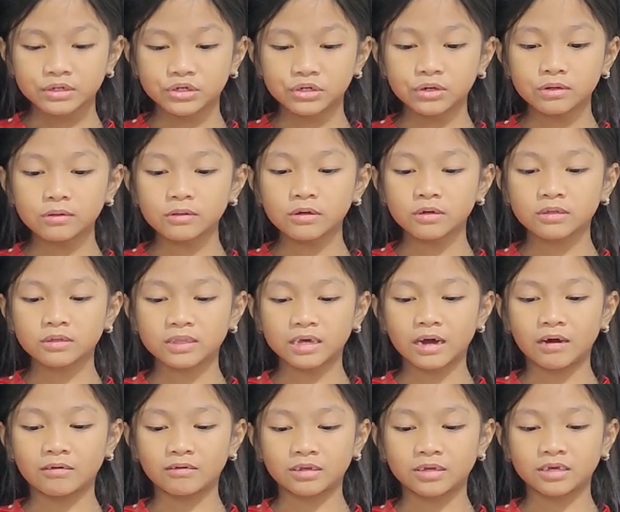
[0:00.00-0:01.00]
Joe looked
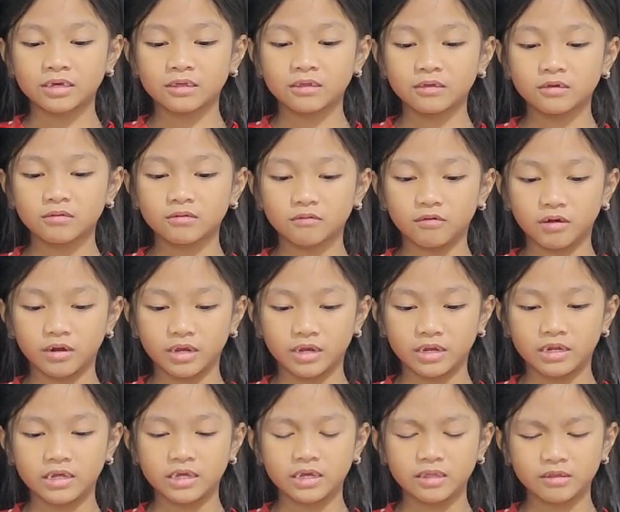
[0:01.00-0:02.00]
down. He looked
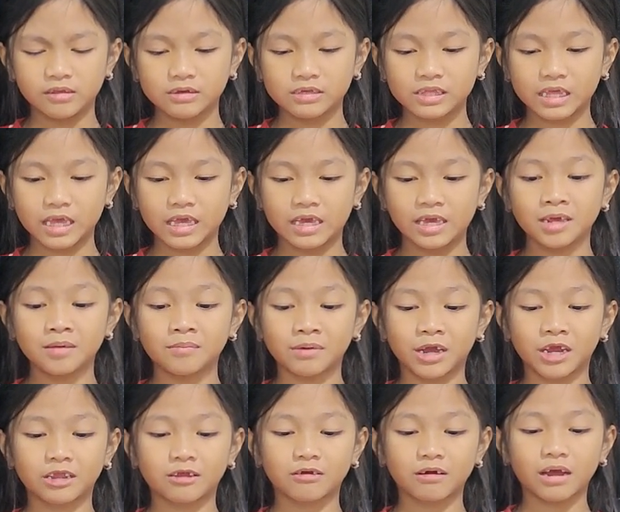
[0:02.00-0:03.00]
worried. He looked like he
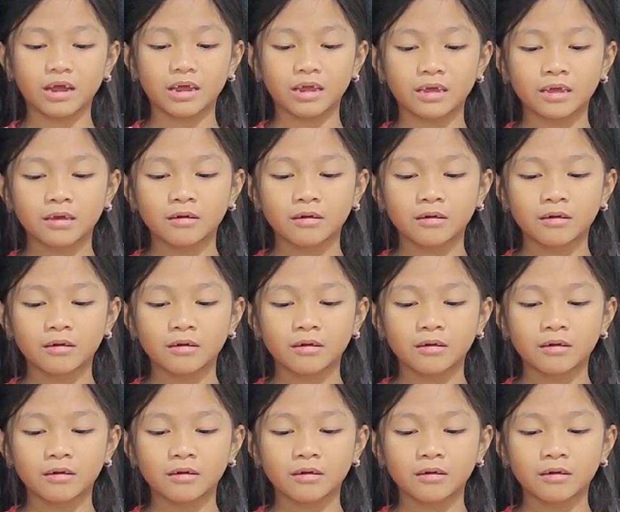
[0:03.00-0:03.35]
might cry.